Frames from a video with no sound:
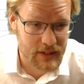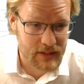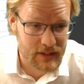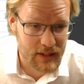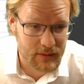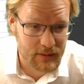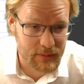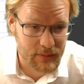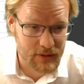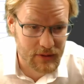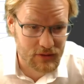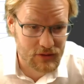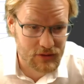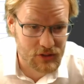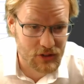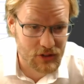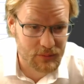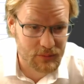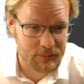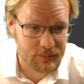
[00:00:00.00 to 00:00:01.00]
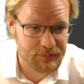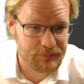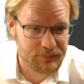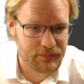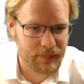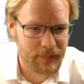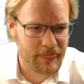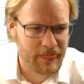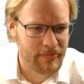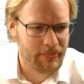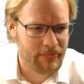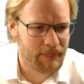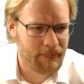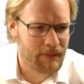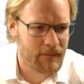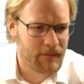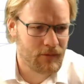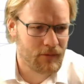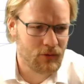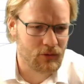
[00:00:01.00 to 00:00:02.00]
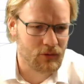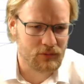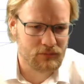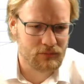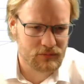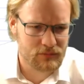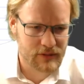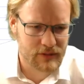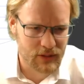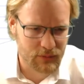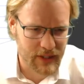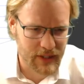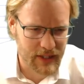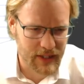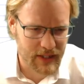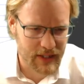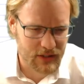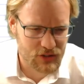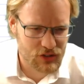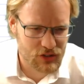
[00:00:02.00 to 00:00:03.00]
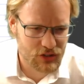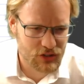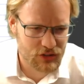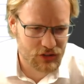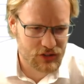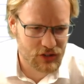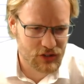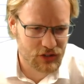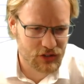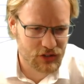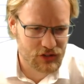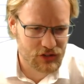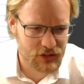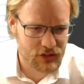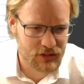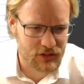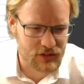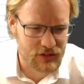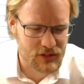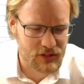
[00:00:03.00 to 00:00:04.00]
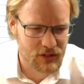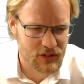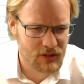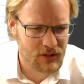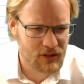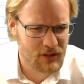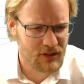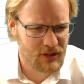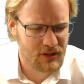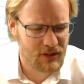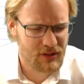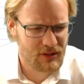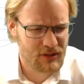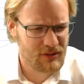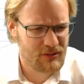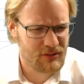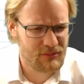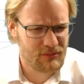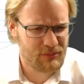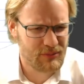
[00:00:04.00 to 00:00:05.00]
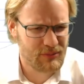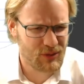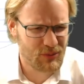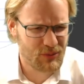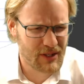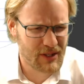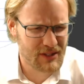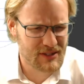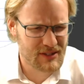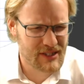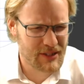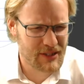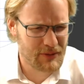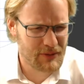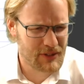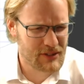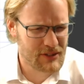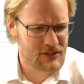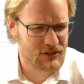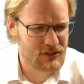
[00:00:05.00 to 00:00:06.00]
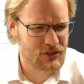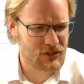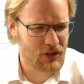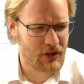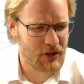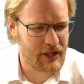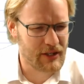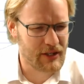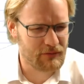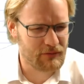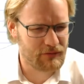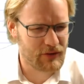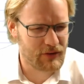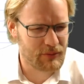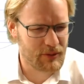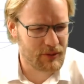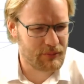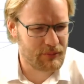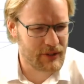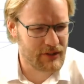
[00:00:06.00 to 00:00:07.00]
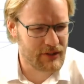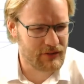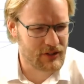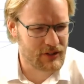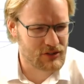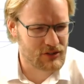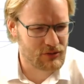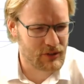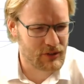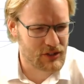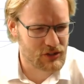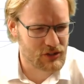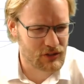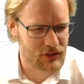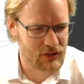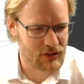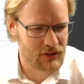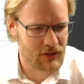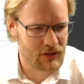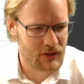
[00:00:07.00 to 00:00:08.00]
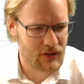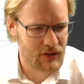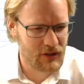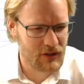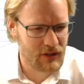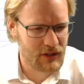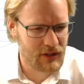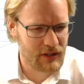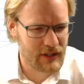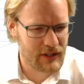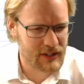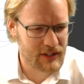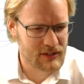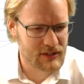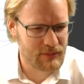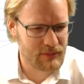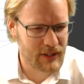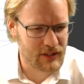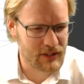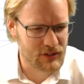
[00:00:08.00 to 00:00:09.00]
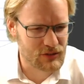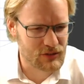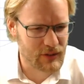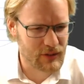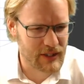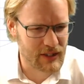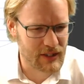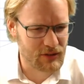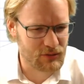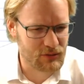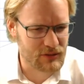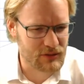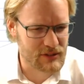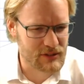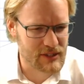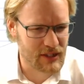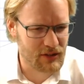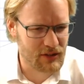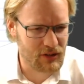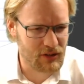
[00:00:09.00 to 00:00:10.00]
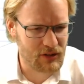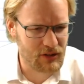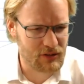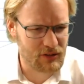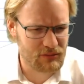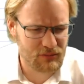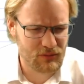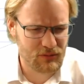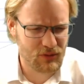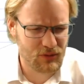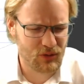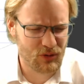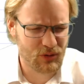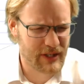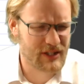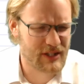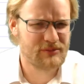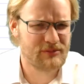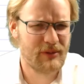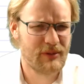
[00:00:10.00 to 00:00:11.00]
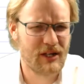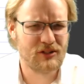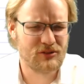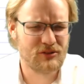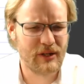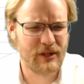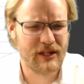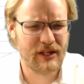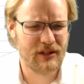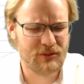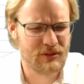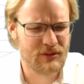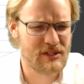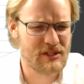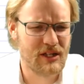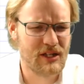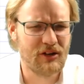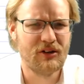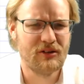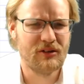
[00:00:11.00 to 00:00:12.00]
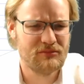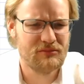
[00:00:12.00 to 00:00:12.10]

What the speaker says: that middle term. Cool, then we get our two solutions. But we can see where this is going from the previous question. X minus 1 equals 0, or x minus 1 equals 0.